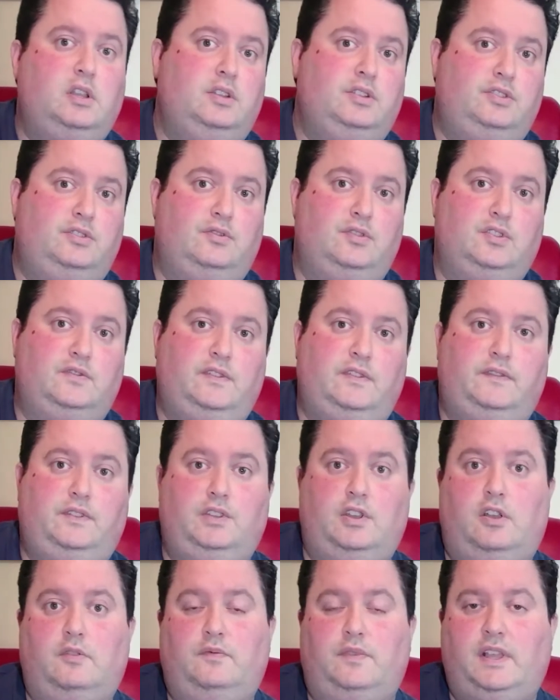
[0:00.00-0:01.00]
250
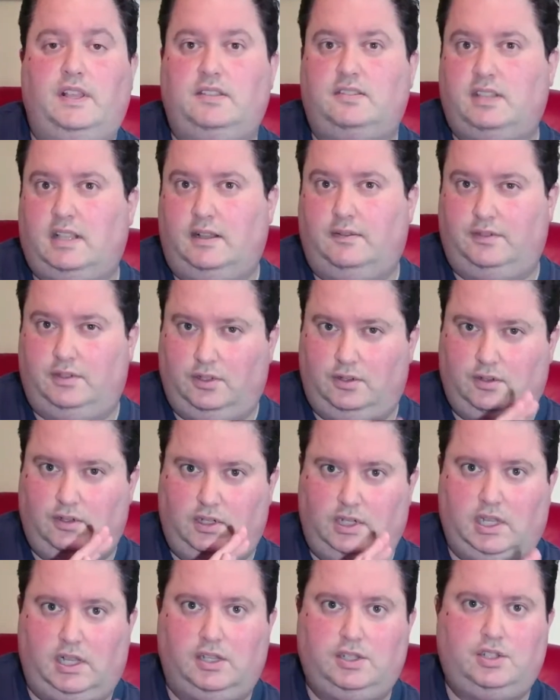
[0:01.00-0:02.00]
ohm, they sounded
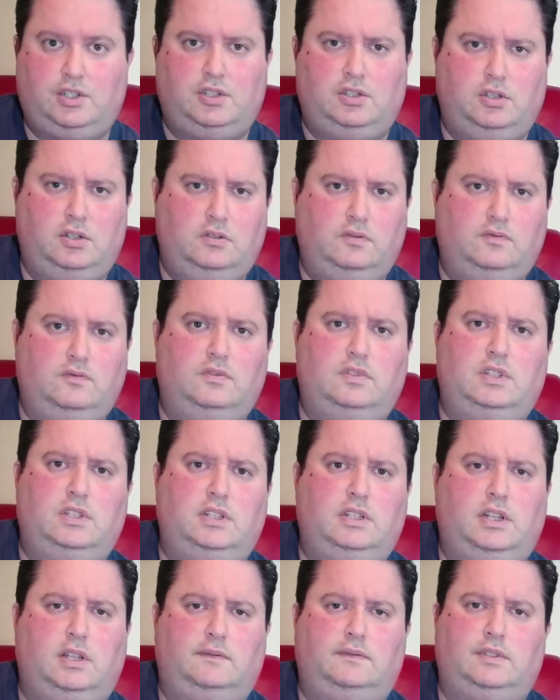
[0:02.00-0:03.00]
lush, really
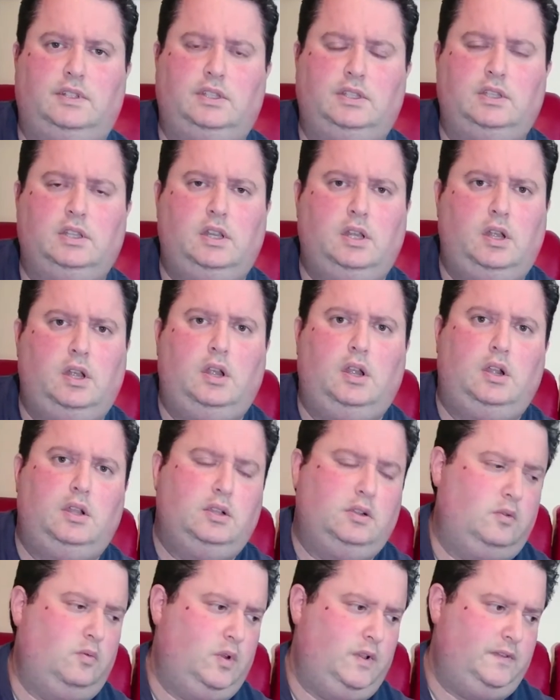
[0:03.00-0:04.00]
lovely
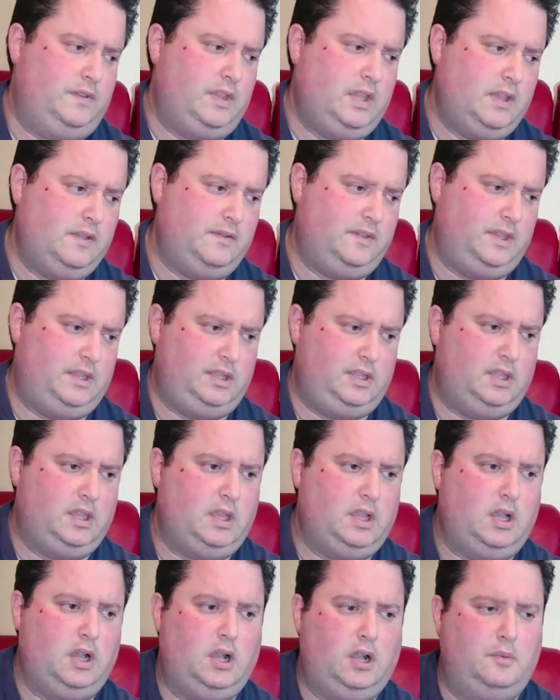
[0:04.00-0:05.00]
with the
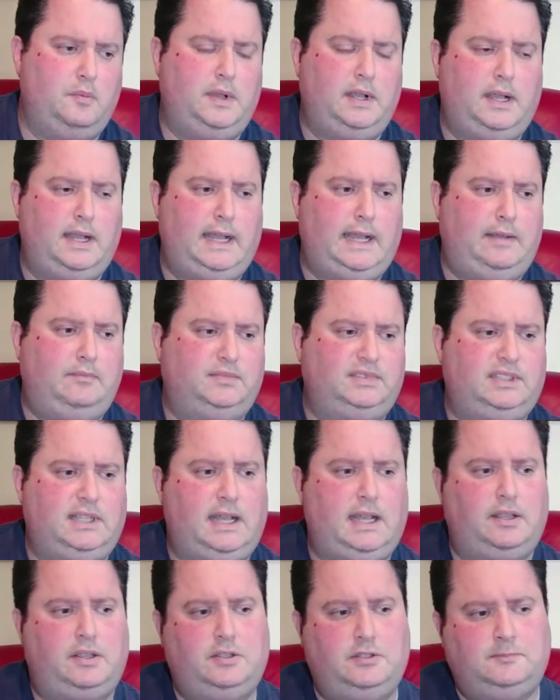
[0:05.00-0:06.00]
amp
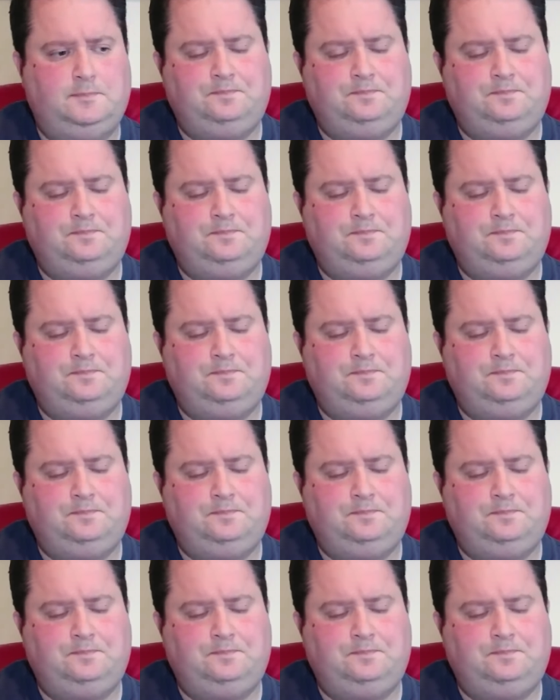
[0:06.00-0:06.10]
DAC.